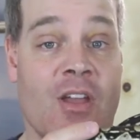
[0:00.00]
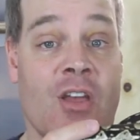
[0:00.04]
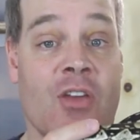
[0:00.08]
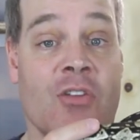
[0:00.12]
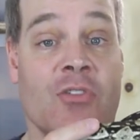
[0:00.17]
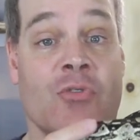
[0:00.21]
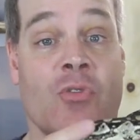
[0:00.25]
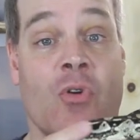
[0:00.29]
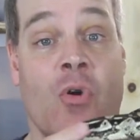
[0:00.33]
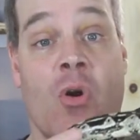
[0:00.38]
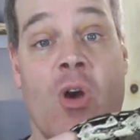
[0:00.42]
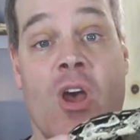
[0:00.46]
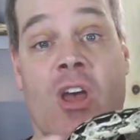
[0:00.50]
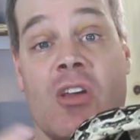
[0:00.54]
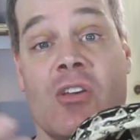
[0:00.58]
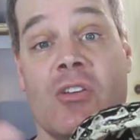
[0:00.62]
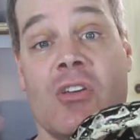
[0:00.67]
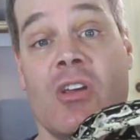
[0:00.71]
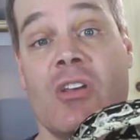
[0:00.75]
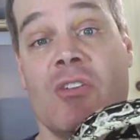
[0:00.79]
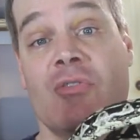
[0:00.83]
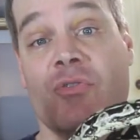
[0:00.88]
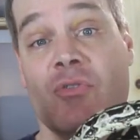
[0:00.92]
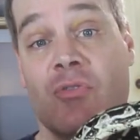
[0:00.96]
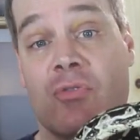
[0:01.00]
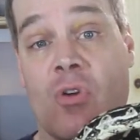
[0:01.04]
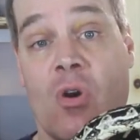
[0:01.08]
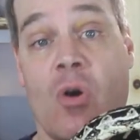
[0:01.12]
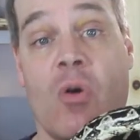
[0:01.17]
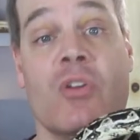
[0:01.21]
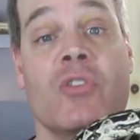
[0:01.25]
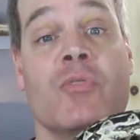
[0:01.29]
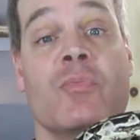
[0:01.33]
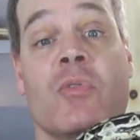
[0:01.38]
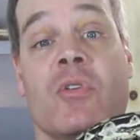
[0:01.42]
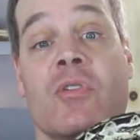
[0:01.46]
So as you
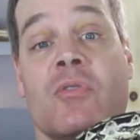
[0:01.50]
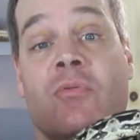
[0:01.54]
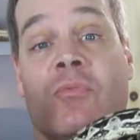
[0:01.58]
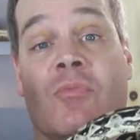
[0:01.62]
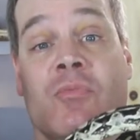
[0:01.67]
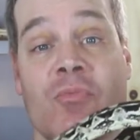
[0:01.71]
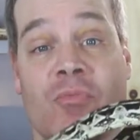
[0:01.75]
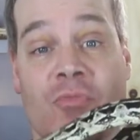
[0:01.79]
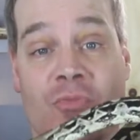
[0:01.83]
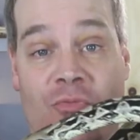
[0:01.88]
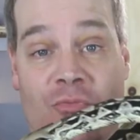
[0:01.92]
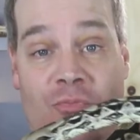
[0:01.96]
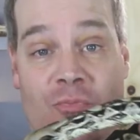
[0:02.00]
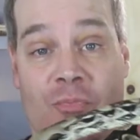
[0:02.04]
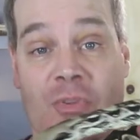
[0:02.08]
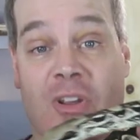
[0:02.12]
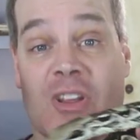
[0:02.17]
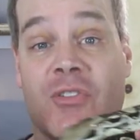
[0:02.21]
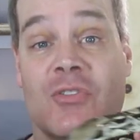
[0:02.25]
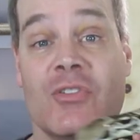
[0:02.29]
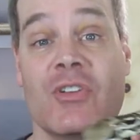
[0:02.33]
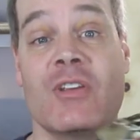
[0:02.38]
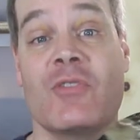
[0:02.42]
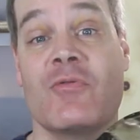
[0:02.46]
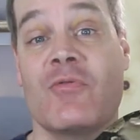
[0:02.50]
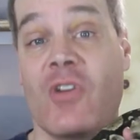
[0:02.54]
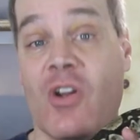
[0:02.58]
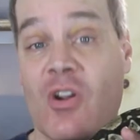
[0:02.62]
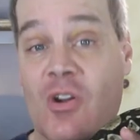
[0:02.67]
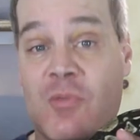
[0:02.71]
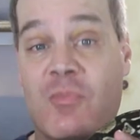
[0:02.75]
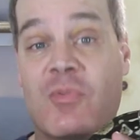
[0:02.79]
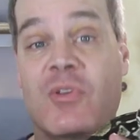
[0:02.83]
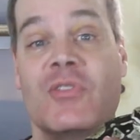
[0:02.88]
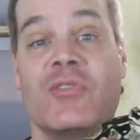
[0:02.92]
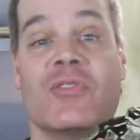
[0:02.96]
know, it's been busy,
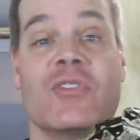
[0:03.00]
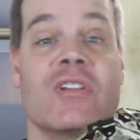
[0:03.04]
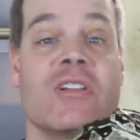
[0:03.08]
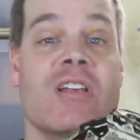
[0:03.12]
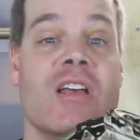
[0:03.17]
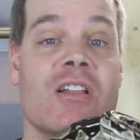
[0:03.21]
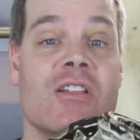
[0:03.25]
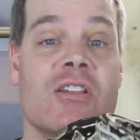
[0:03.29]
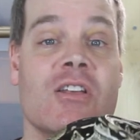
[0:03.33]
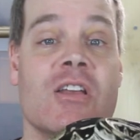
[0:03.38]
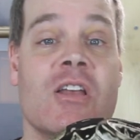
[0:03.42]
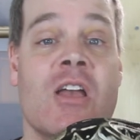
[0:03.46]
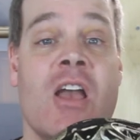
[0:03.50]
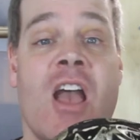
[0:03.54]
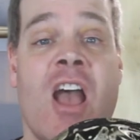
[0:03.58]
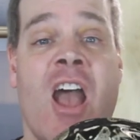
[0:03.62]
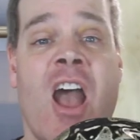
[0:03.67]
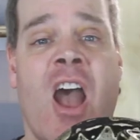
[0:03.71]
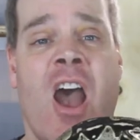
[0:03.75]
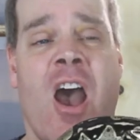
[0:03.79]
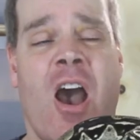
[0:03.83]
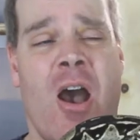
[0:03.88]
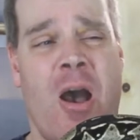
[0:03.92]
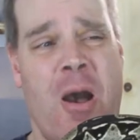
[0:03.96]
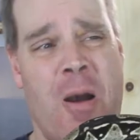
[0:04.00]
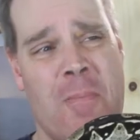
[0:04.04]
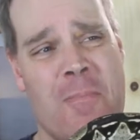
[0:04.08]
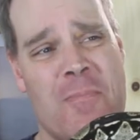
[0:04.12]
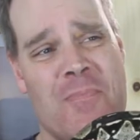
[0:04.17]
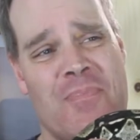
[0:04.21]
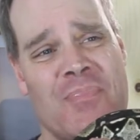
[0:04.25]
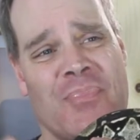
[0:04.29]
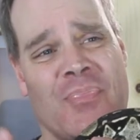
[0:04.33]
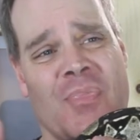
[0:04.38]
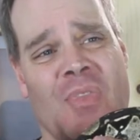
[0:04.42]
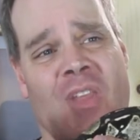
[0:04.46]
very busy lately.
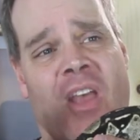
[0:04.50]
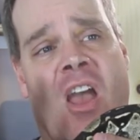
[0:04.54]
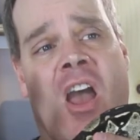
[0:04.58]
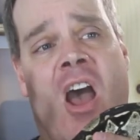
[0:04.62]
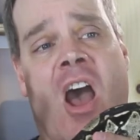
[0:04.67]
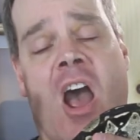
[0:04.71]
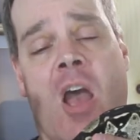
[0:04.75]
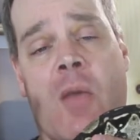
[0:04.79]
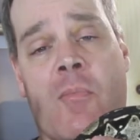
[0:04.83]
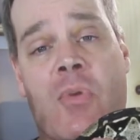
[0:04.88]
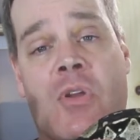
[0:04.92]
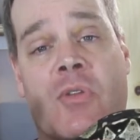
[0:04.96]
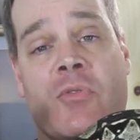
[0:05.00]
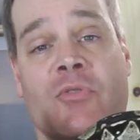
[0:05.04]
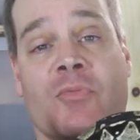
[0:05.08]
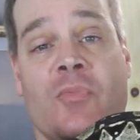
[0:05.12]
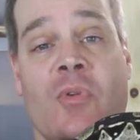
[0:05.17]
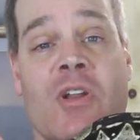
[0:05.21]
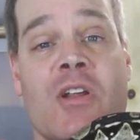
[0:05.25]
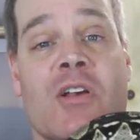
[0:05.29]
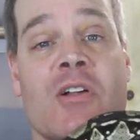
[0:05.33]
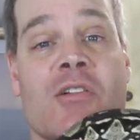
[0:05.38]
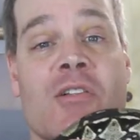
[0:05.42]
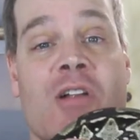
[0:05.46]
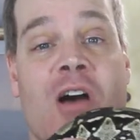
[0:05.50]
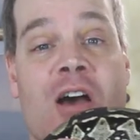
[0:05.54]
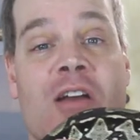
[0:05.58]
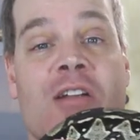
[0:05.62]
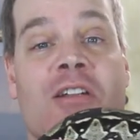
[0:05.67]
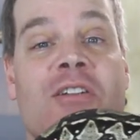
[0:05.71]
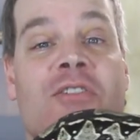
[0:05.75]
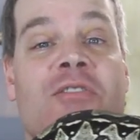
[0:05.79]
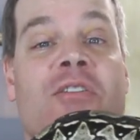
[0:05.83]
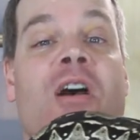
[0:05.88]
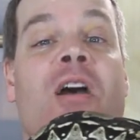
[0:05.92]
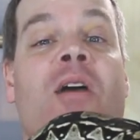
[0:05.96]
I've been spending a lot
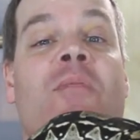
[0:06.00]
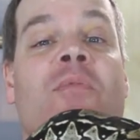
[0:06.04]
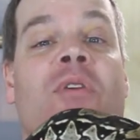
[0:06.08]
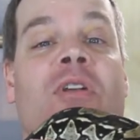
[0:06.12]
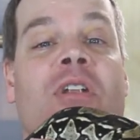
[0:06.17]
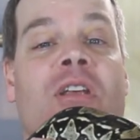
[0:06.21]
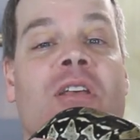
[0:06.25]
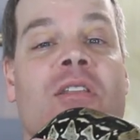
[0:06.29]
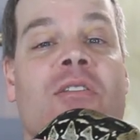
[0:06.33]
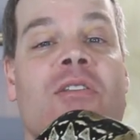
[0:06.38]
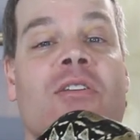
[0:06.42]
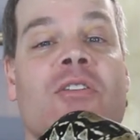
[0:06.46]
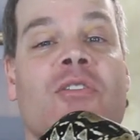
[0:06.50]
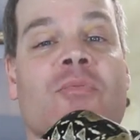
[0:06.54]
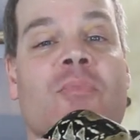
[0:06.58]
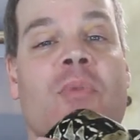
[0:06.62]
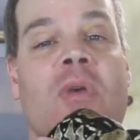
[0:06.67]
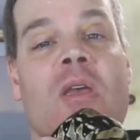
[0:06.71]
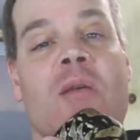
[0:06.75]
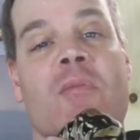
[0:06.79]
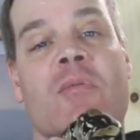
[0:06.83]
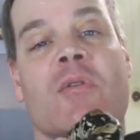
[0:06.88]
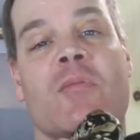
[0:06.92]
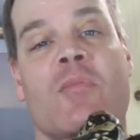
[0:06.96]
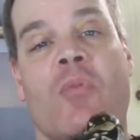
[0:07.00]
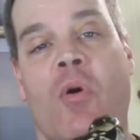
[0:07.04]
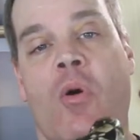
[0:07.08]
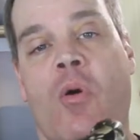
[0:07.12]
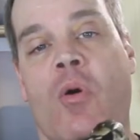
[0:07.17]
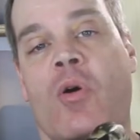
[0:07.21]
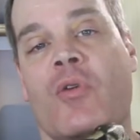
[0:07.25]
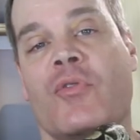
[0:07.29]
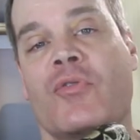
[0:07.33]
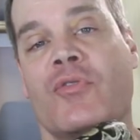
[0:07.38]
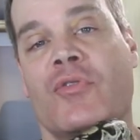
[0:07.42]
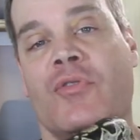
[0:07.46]
of time getting these baby
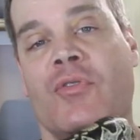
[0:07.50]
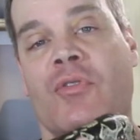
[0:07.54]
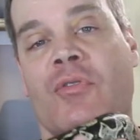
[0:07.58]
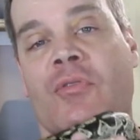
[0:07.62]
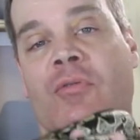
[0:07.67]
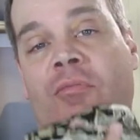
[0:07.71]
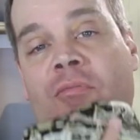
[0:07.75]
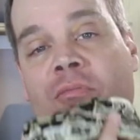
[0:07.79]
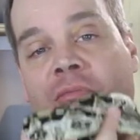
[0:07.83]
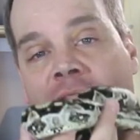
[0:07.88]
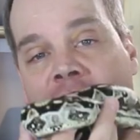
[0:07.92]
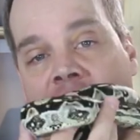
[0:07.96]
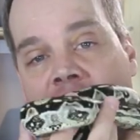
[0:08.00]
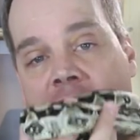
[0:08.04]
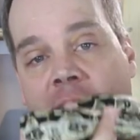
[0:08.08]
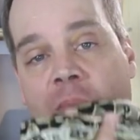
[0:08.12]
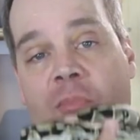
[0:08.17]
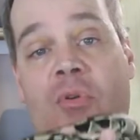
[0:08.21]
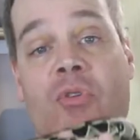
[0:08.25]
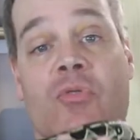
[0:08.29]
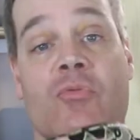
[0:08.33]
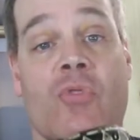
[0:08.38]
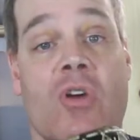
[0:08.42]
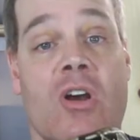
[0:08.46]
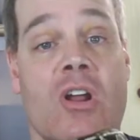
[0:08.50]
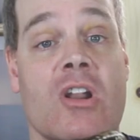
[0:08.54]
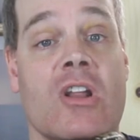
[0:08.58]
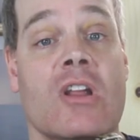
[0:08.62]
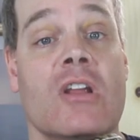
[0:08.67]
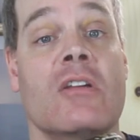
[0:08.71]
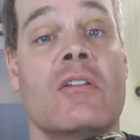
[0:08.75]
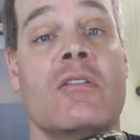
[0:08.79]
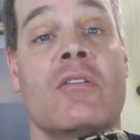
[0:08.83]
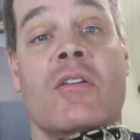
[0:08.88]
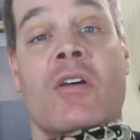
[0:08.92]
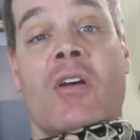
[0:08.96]
boas up and
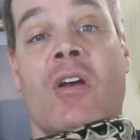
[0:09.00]
running.